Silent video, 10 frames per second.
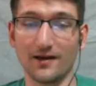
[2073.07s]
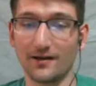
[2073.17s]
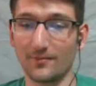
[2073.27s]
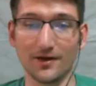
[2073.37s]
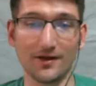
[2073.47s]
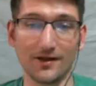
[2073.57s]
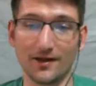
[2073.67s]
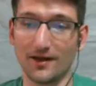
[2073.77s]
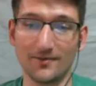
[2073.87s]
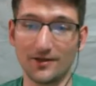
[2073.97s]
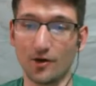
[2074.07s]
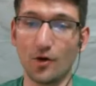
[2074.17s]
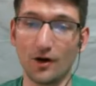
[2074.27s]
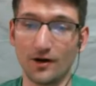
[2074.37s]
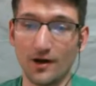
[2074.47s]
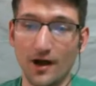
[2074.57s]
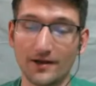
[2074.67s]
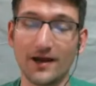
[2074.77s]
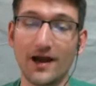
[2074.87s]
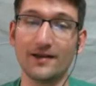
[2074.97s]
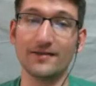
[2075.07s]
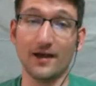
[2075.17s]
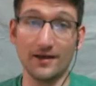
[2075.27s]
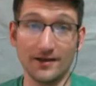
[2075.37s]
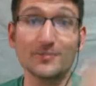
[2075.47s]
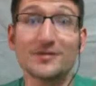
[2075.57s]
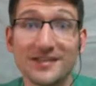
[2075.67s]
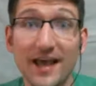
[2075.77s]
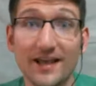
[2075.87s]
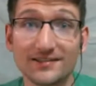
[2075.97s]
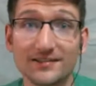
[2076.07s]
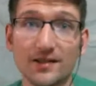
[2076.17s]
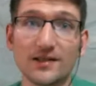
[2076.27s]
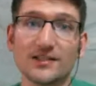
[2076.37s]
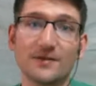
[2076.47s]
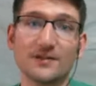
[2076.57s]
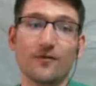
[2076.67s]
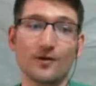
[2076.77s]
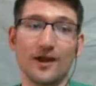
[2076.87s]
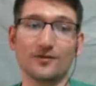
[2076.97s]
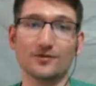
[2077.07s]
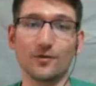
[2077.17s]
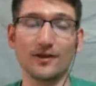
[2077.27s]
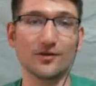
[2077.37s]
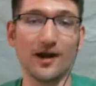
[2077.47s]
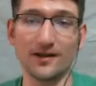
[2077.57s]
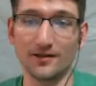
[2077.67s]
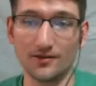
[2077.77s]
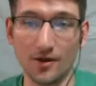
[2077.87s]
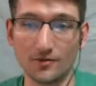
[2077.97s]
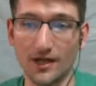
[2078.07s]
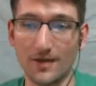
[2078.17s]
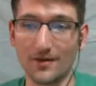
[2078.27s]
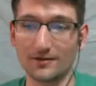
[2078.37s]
but I mean, you're a guy that is obsessed, spends 40 hours a week training. You don't tap out to